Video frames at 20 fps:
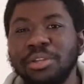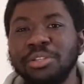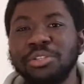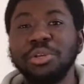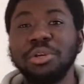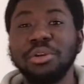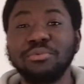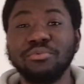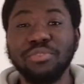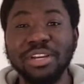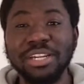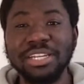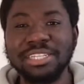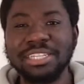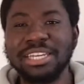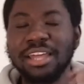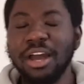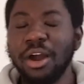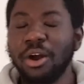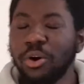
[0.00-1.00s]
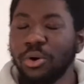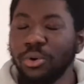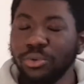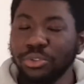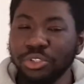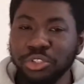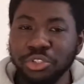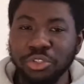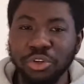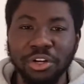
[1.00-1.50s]
So you can really see that whole
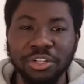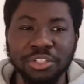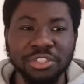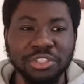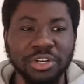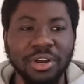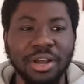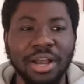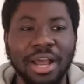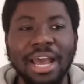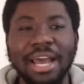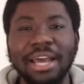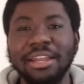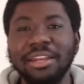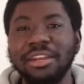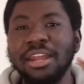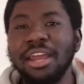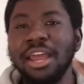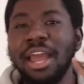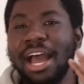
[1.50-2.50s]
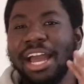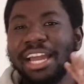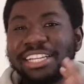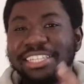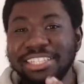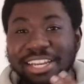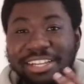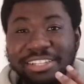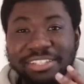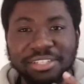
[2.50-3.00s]
structure and
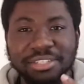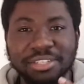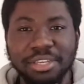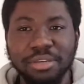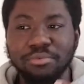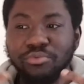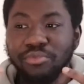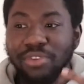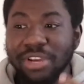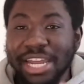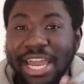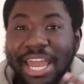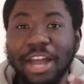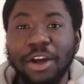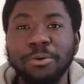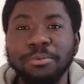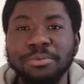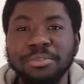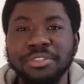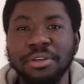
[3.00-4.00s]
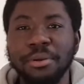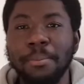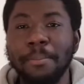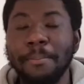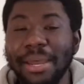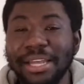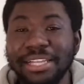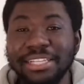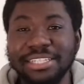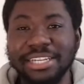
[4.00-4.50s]
identity really helps
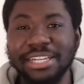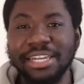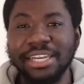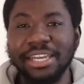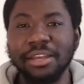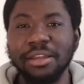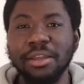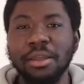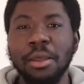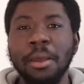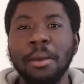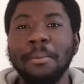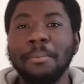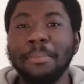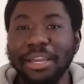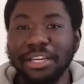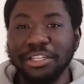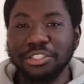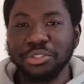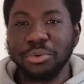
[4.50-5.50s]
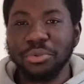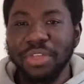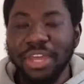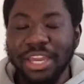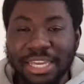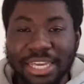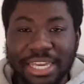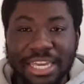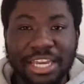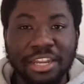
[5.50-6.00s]
them mentally make sure they're
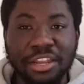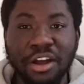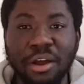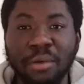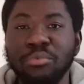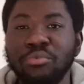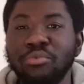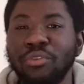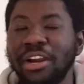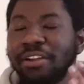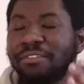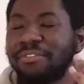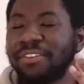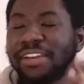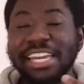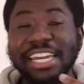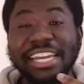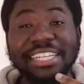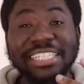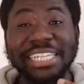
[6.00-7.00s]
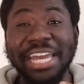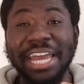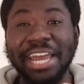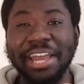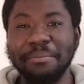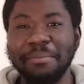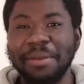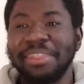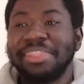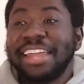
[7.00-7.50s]
geared up, ready for each
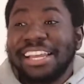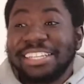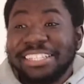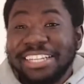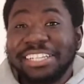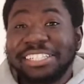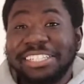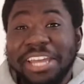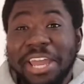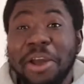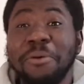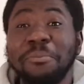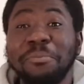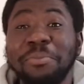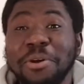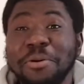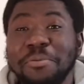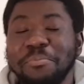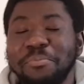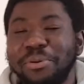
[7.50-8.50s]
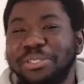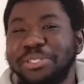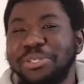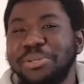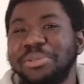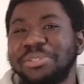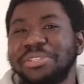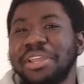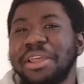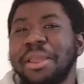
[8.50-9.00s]
game, and that's actually helped them
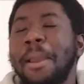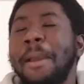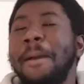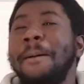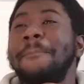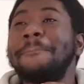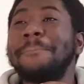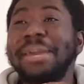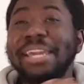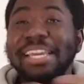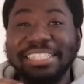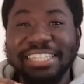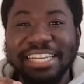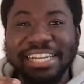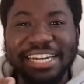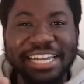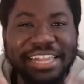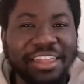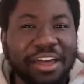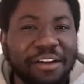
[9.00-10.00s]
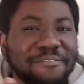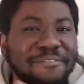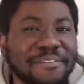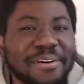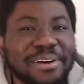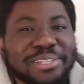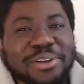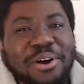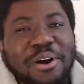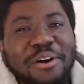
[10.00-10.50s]
produce amazingly in that
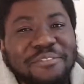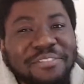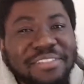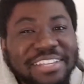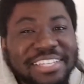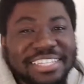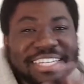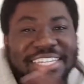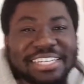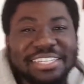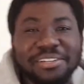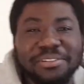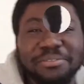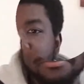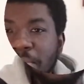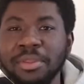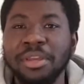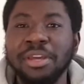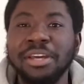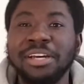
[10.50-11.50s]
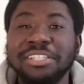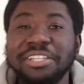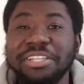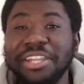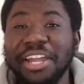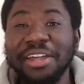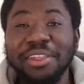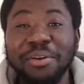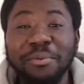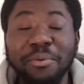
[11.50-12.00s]
first half of the season. So
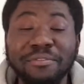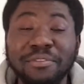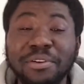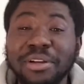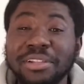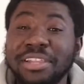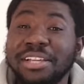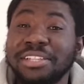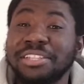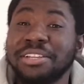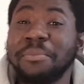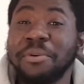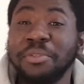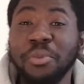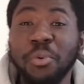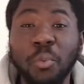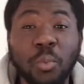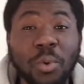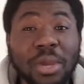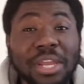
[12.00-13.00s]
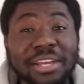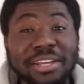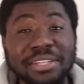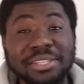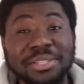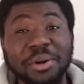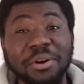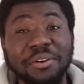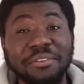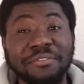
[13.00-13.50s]
now that we've looked at some of the
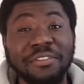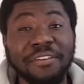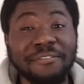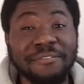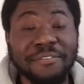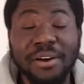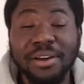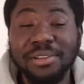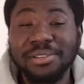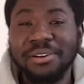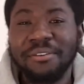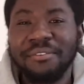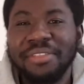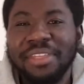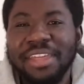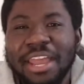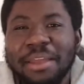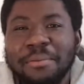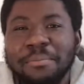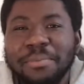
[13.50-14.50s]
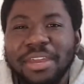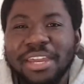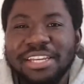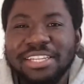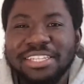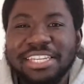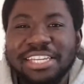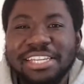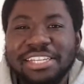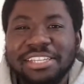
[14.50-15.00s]
winners of the first half of the NBA
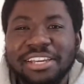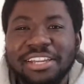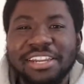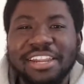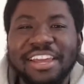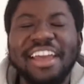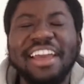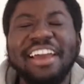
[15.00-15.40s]
season,